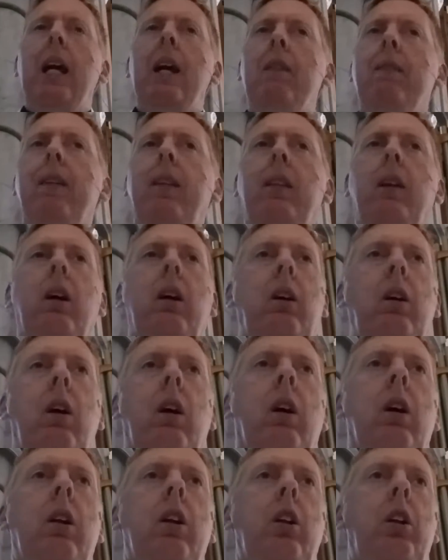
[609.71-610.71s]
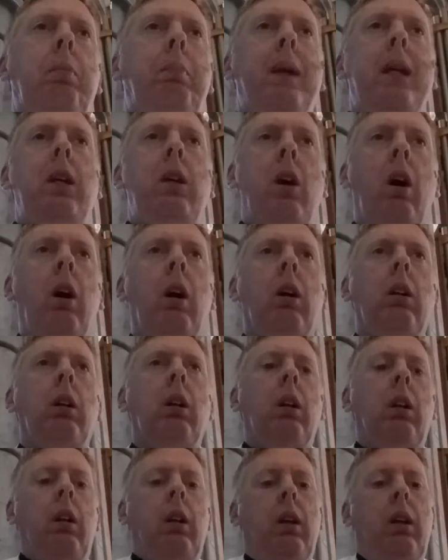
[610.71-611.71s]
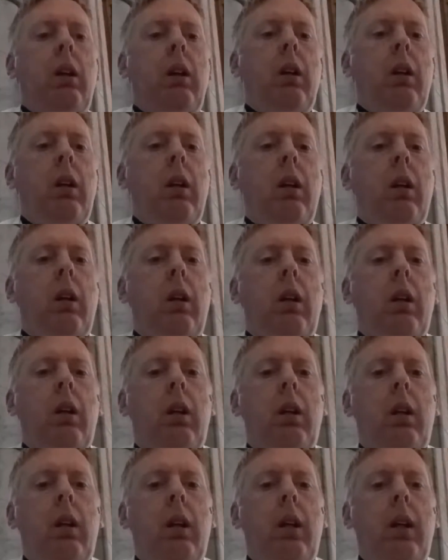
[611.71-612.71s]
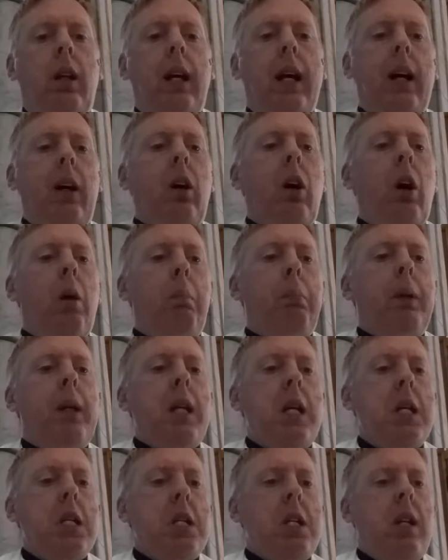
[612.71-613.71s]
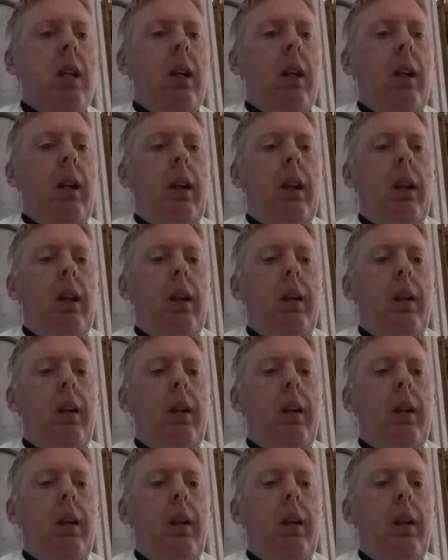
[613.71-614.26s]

even though God is beyond our comprehension.